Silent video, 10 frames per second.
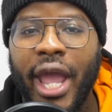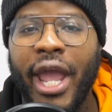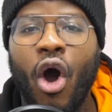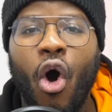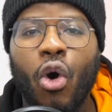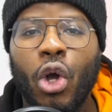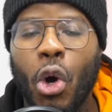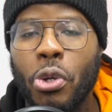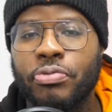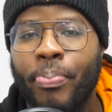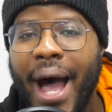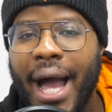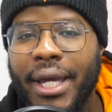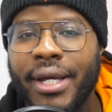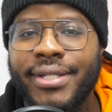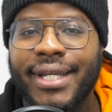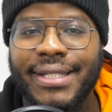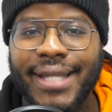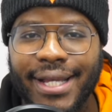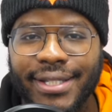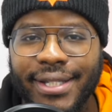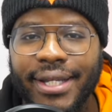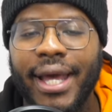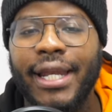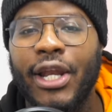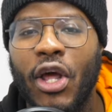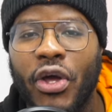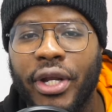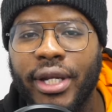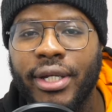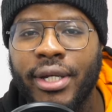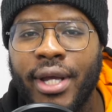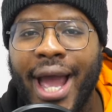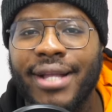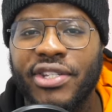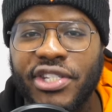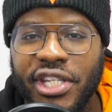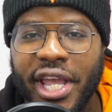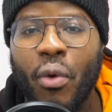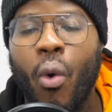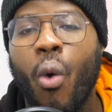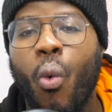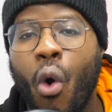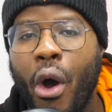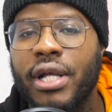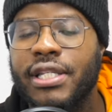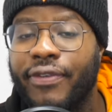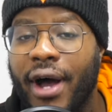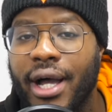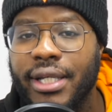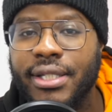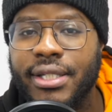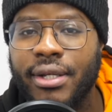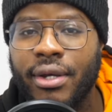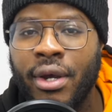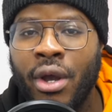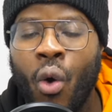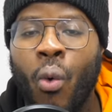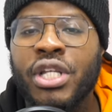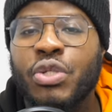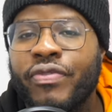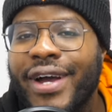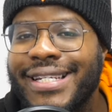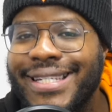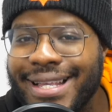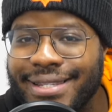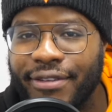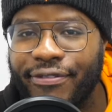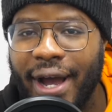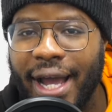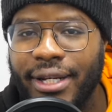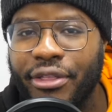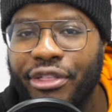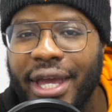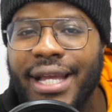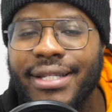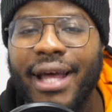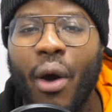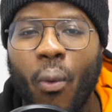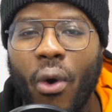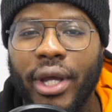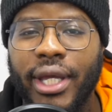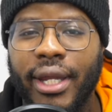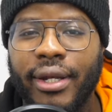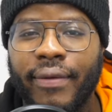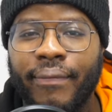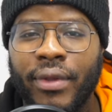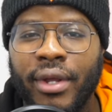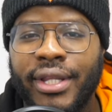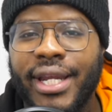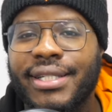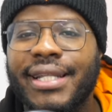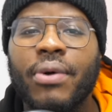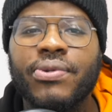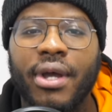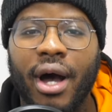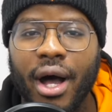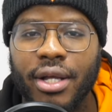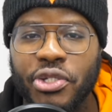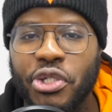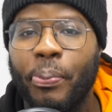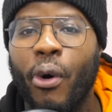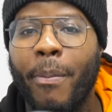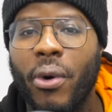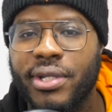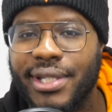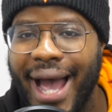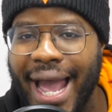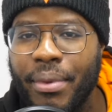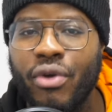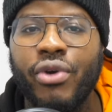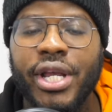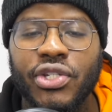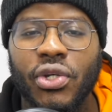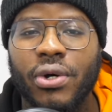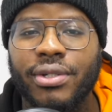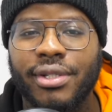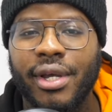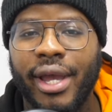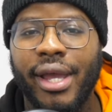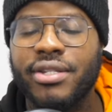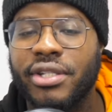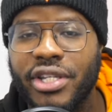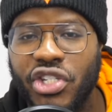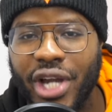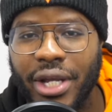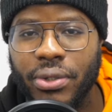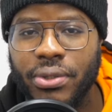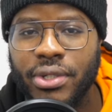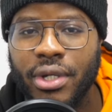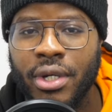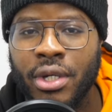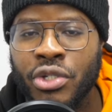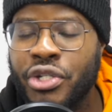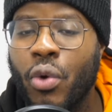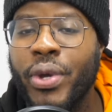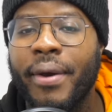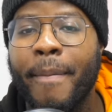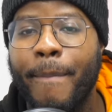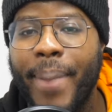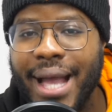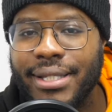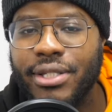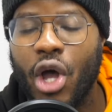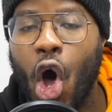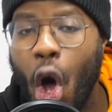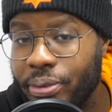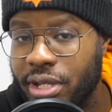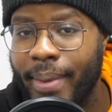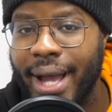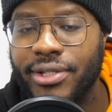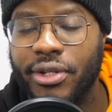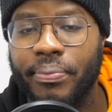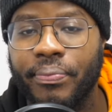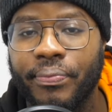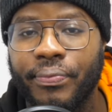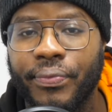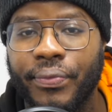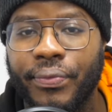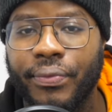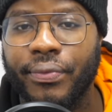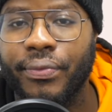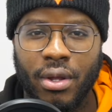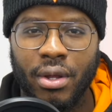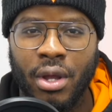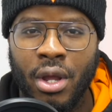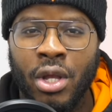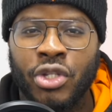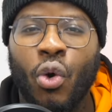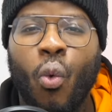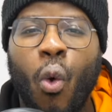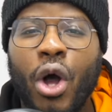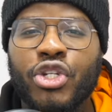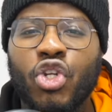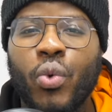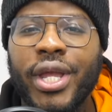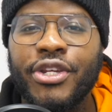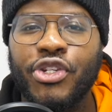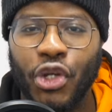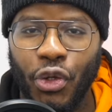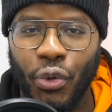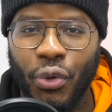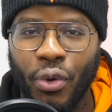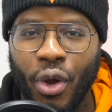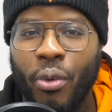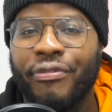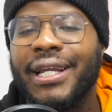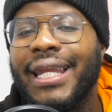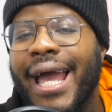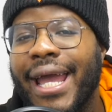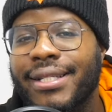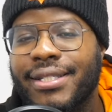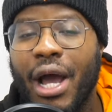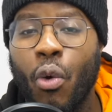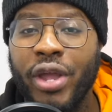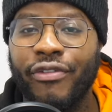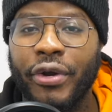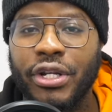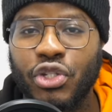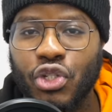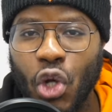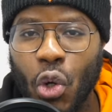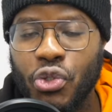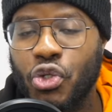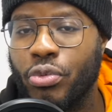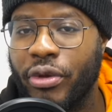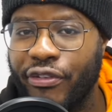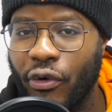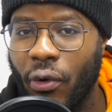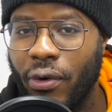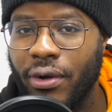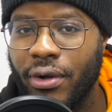It all goes back to testing and learning and seeing what works for us. Once we've identified the things that are working, then it's down to us to put more time and resource into these channels so that we can best optimize them. So, what do we do with clients that we've already sold to before.